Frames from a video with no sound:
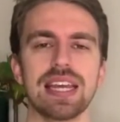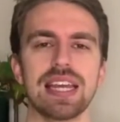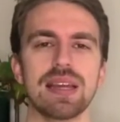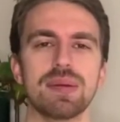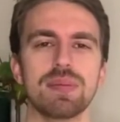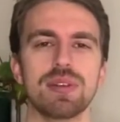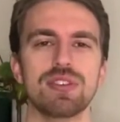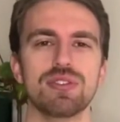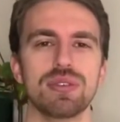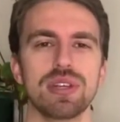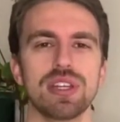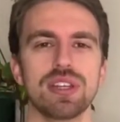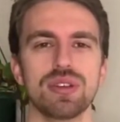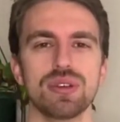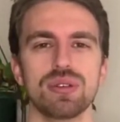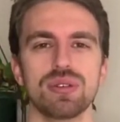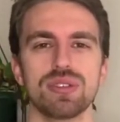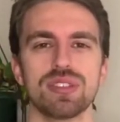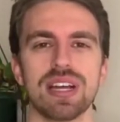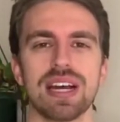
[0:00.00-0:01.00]
imagery
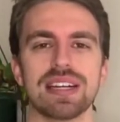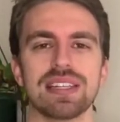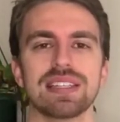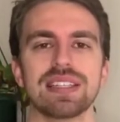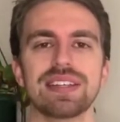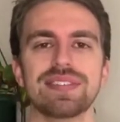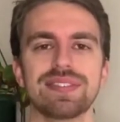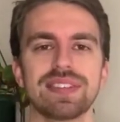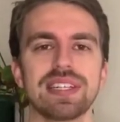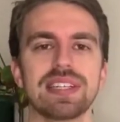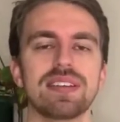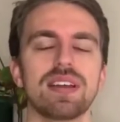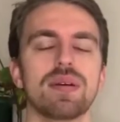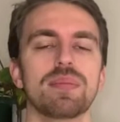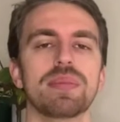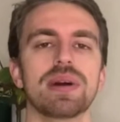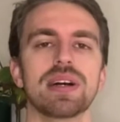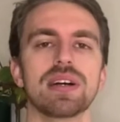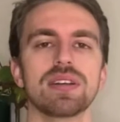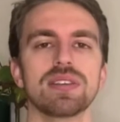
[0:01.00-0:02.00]
use on lifting
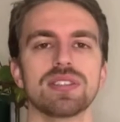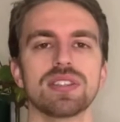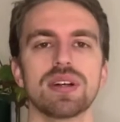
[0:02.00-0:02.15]
dumbbells